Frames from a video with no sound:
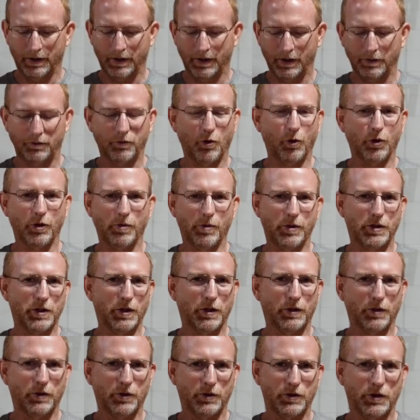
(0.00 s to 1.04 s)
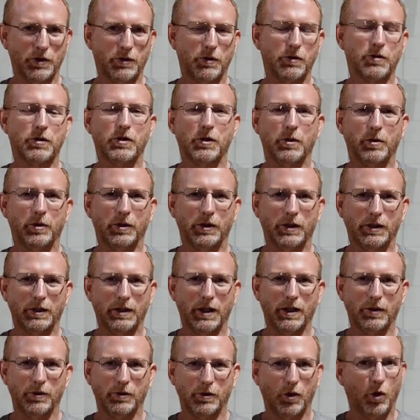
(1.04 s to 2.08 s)
uh, for your materials that you're sewing
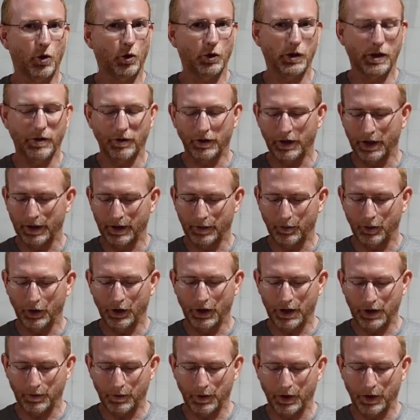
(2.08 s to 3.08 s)
together to hold everything in place.